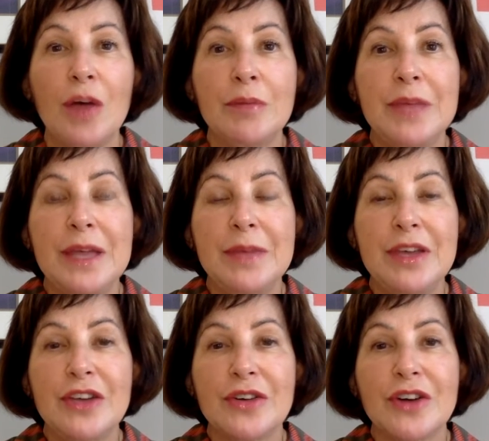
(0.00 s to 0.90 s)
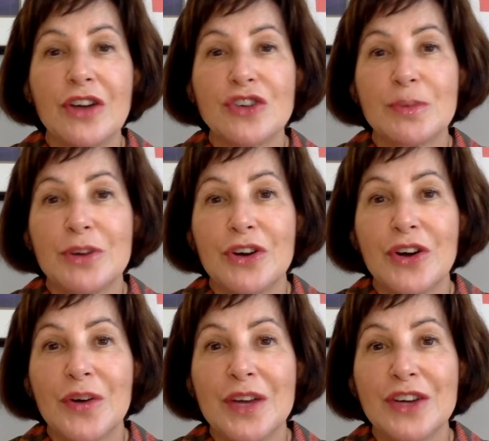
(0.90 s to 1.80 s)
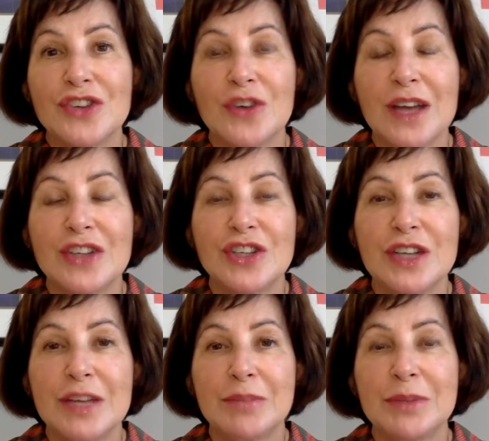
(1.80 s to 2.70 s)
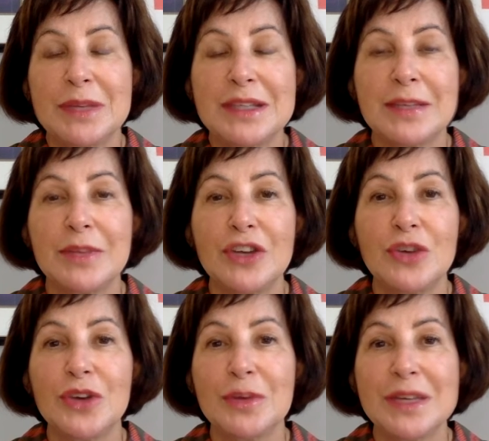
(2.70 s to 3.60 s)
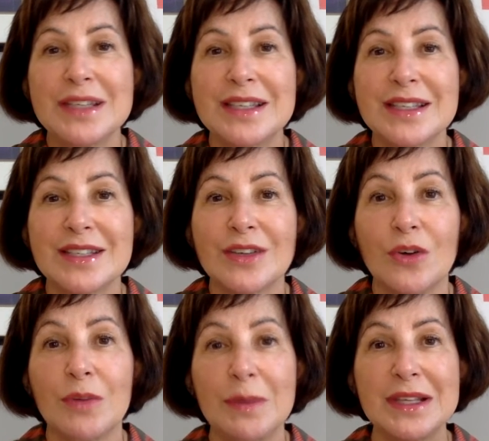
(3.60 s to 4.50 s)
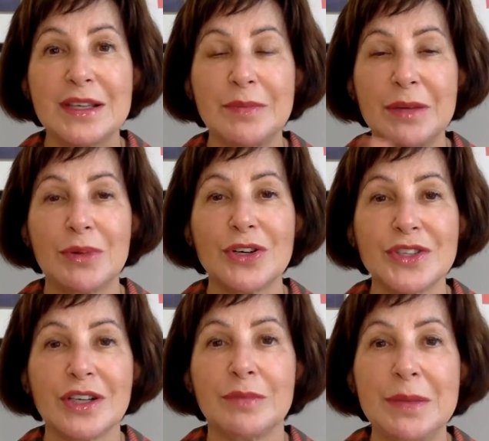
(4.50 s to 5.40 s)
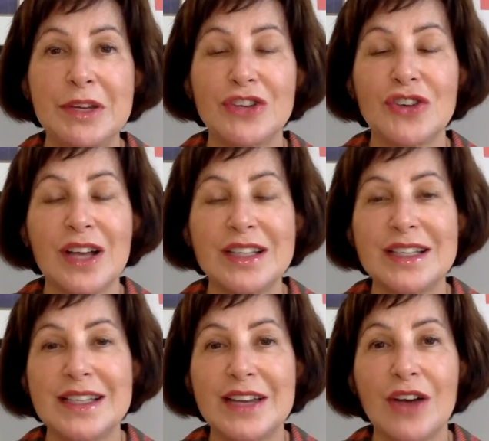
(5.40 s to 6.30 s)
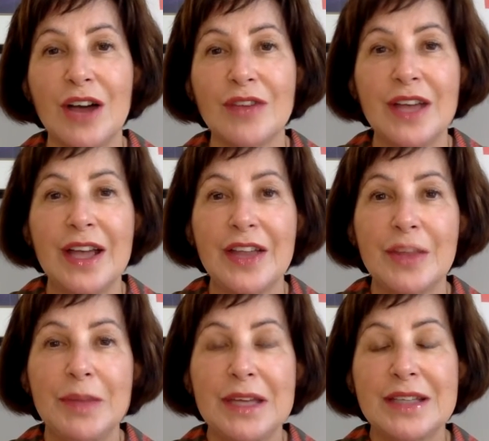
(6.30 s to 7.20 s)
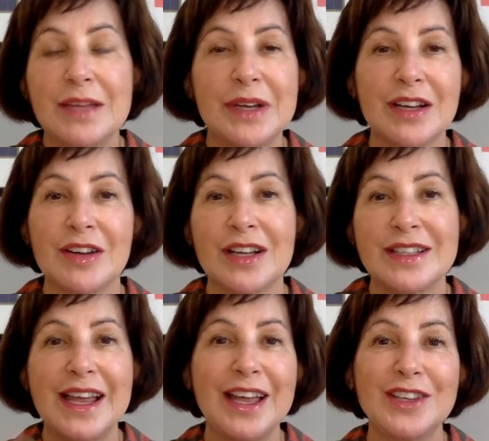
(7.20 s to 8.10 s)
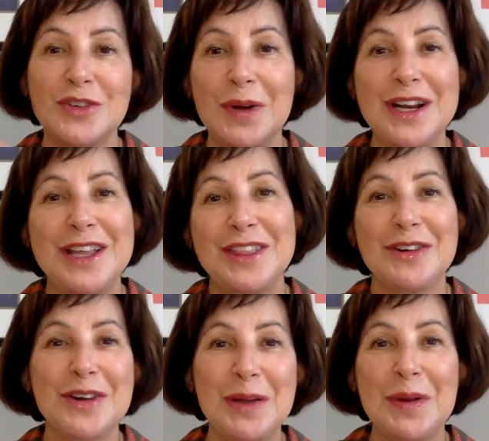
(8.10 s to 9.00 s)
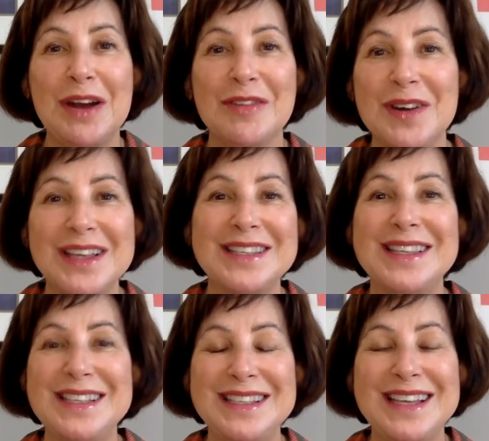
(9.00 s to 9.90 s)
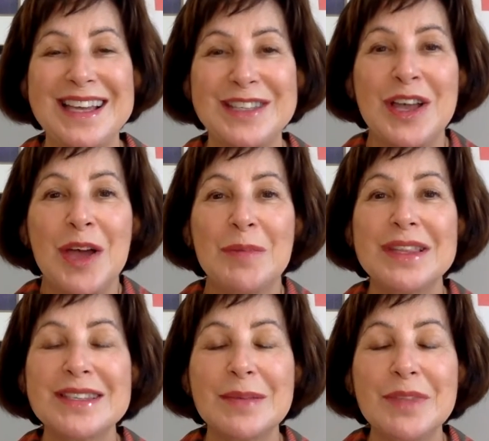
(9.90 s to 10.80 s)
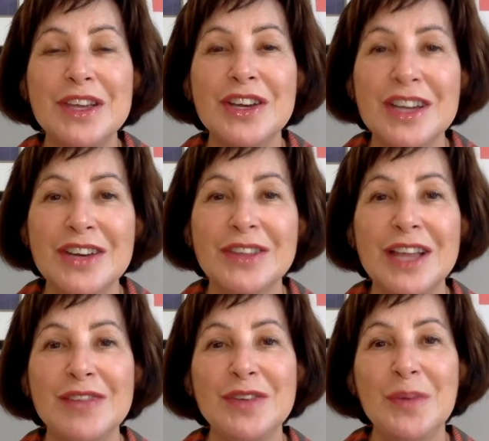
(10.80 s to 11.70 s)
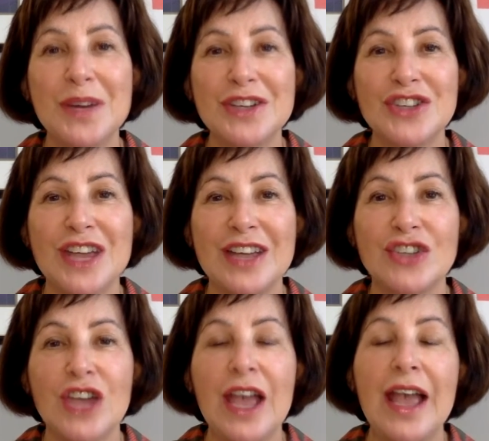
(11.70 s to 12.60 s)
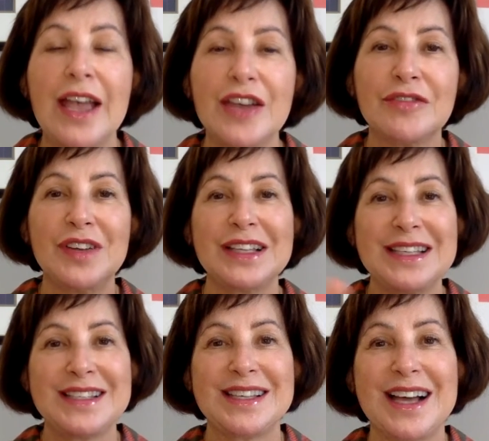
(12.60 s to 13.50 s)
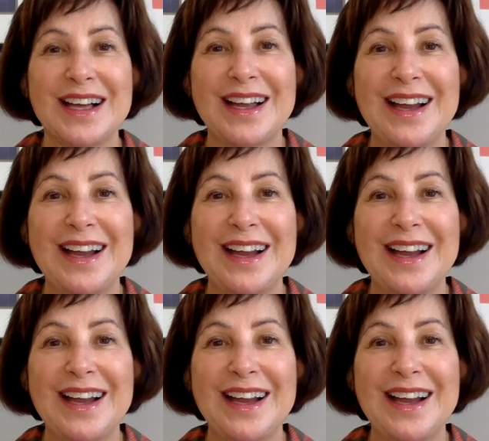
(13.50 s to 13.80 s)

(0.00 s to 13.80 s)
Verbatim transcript: Maybe you're an entrepreneur and you're trying to implement something new in your business. Or maybe it's something personal. Maybe you're trying to take off the pandemic, ten, twenty, thirty, whatever it is these days. But there's something in your life you want to change and you're feeling stuck.